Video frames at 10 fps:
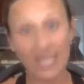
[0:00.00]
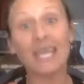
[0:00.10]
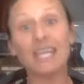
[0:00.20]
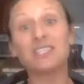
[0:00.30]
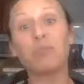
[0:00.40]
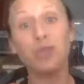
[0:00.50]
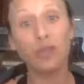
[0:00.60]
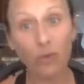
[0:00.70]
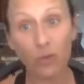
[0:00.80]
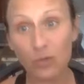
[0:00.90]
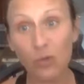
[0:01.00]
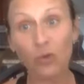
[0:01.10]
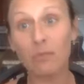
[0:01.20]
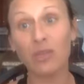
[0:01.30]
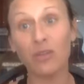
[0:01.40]
It's a beautiful tool
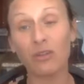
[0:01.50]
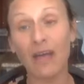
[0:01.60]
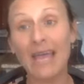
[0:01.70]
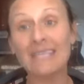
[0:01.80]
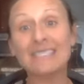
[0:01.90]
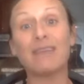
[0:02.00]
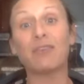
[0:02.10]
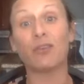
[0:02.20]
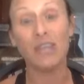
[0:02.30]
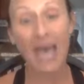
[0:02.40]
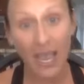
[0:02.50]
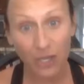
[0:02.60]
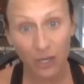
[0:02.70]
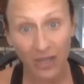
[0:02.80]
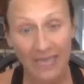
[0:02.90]
to be utilized. If you're not
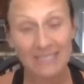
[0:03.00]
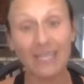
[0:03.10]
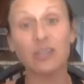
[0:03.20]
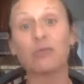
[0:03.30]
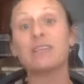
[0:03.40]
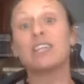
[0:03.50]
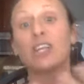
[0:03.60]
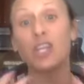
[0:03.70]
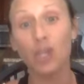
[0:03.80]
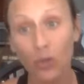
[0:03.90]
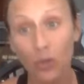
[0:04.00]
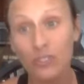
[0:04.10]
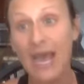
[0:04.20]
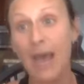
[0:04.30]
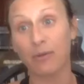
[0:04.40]
utilizing it, you're missing a huge
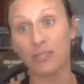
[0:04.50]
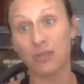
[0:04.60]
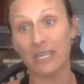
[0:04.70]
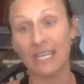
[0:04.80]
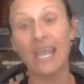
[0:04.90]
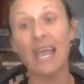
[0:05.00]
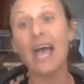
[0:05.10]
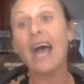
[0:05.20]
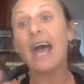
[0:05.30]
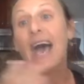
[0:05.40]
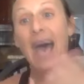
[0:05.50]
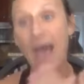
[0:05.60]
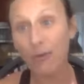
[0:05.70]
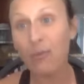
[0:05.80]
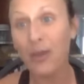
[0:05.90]
opportunity.
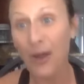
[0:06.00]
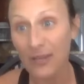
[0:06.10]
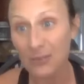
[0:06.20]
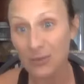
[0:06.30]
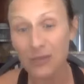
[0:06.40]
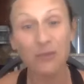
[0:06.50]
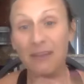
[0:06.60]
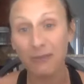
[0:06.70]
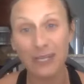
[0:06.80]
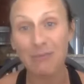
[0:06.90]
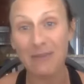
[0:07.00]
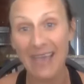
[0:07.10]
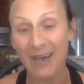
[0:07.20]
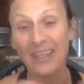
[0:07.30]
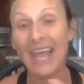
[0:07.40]
I will be honest with you, they freak me
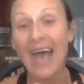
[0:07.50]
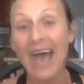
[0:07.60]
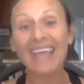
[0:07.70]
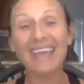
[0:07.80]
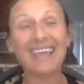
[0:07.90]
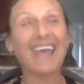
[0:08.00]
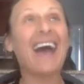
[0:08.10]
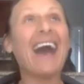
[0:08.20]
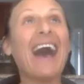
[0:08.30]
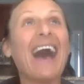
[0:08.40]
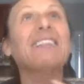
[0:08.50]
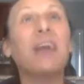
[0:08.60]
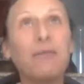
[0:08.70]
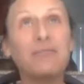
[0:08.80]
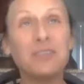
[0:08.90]
out. Like I
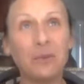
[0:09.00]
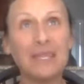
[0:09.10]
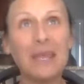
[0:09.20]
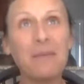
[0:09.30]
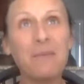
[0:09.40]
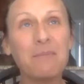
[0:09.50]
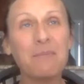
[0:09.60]
love doing them